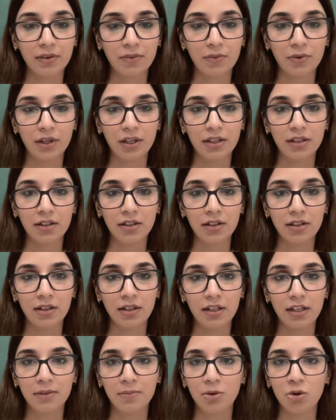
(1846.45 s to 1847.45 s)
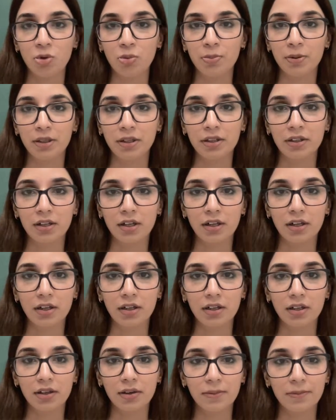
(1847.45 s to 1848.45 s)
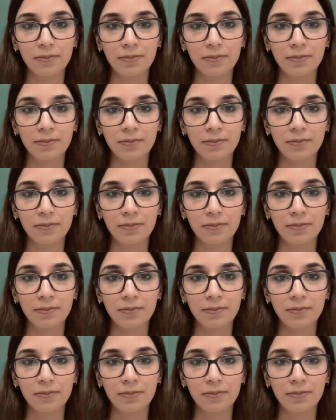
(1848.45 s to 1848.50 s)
wait, let me open it clearly.